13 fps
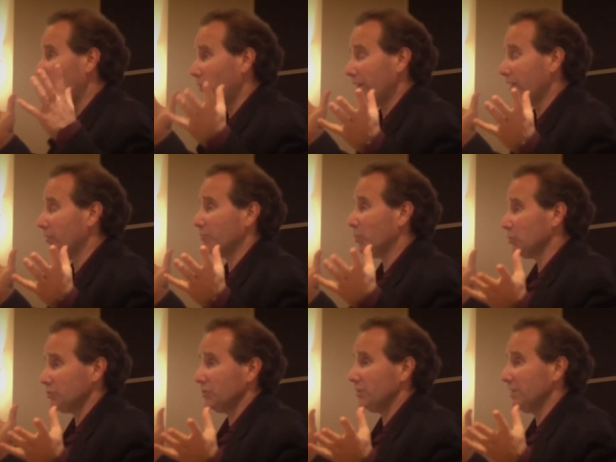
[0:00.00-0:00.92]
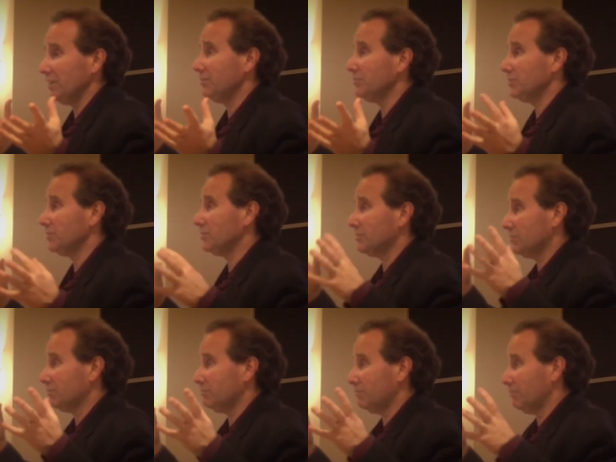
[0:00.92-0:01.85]
know anyone personally
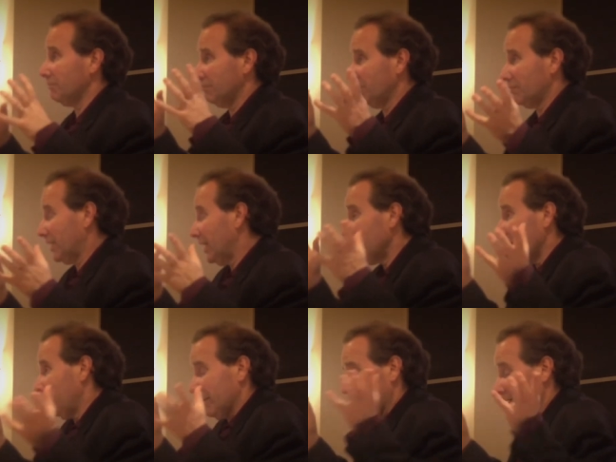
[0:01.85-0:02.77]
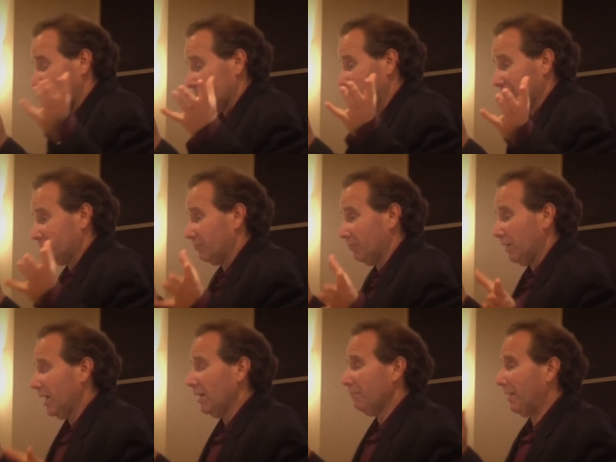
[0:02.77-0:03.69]
whose thing, I mean,
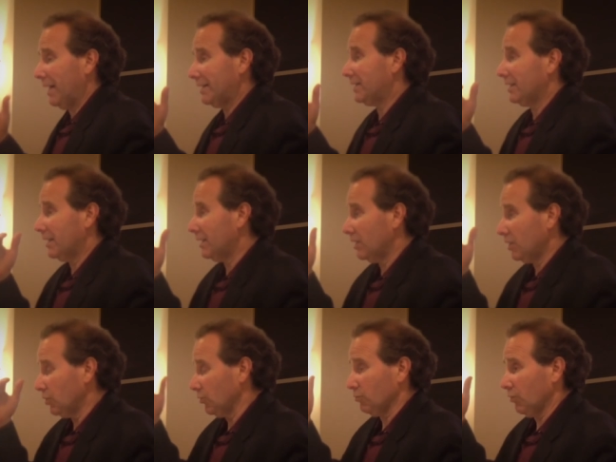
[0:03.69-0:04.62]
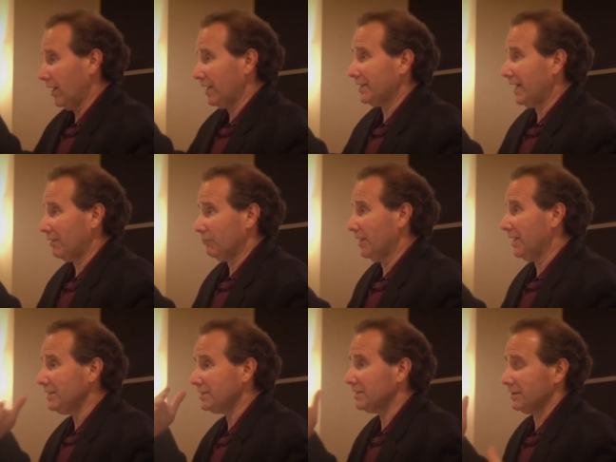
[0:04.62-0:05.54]
but you're running that
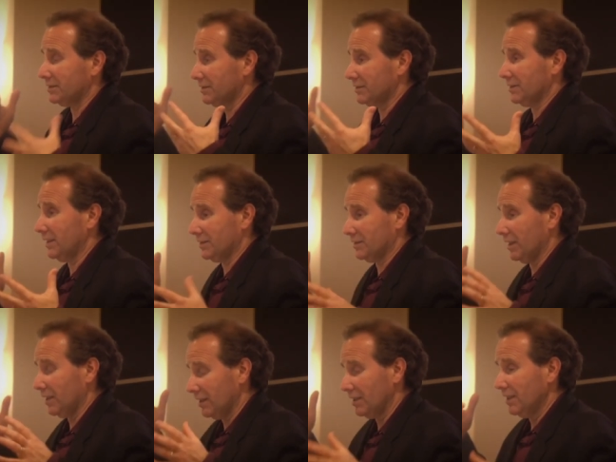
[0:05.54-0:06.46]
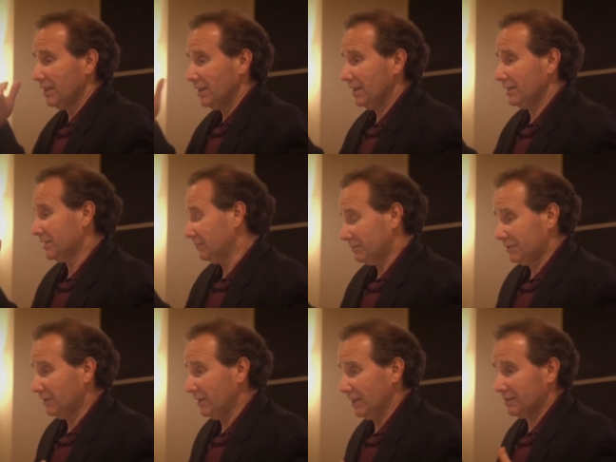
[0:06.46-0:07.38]
risk. It's, it's a, it's a,
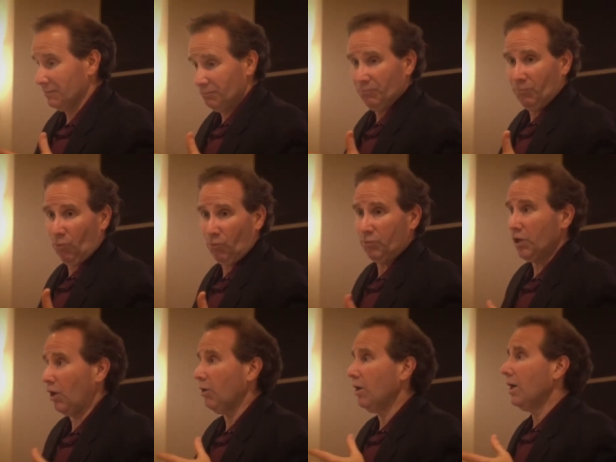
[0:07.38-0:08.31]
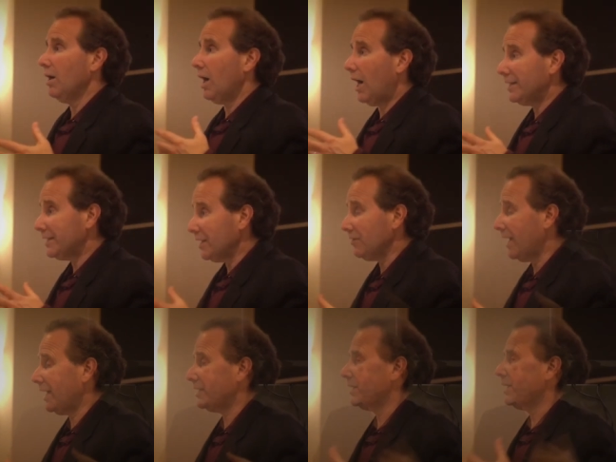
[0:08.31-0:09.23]
it's a, you know, on the other
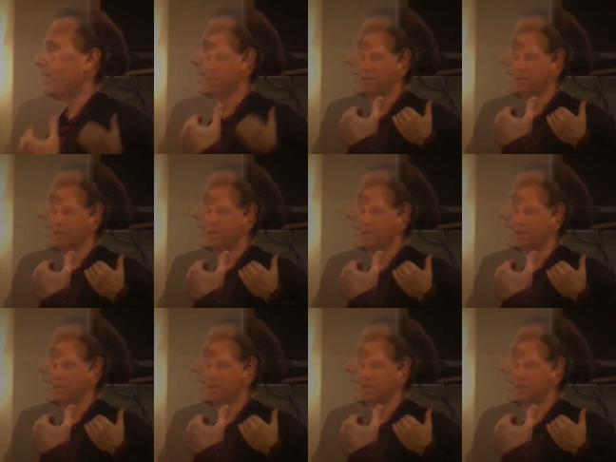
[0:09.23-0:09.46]
hand,